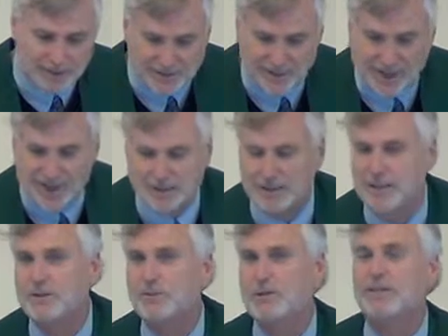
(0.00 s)

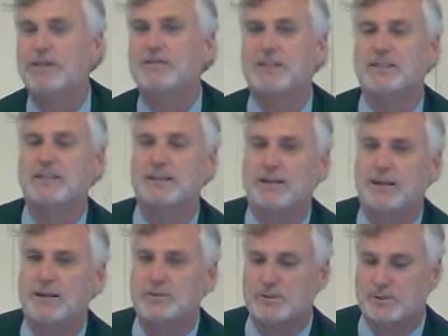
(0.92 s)
Sadly, we live in
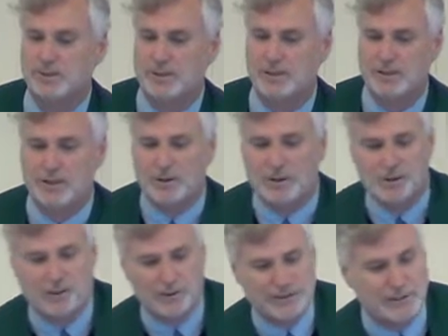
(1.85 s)
times when
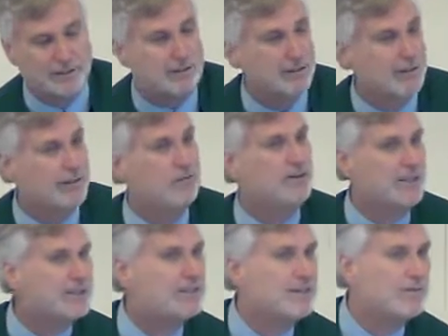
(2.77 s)
coarse,
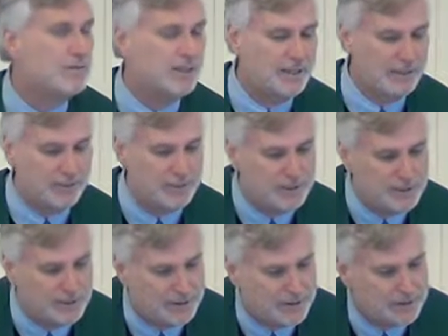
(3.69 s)
offensive
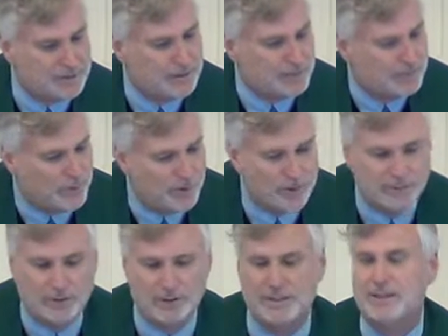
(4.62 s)
language is a part
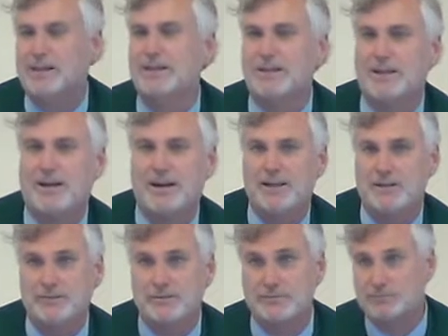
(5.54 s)
of our daily
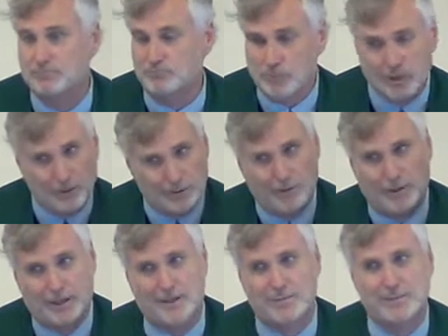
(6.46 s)
life,
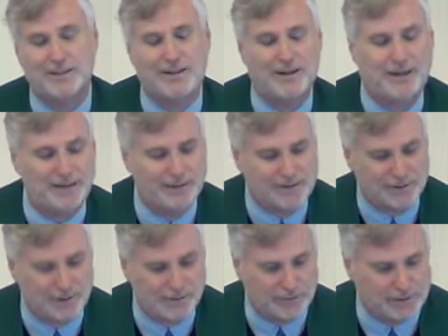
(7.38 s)
right up to the highest
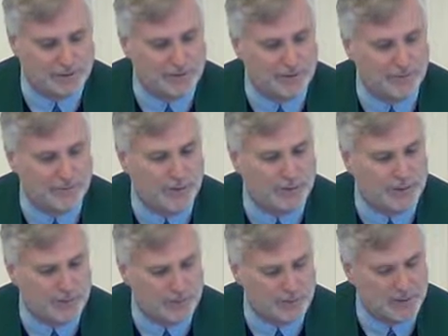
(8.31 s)
office of our
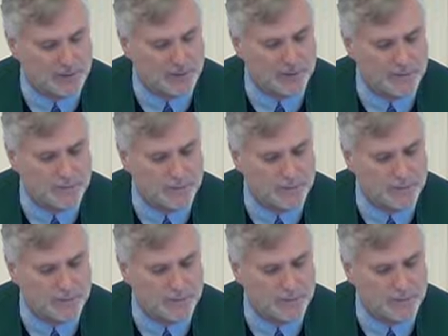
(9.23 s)
government.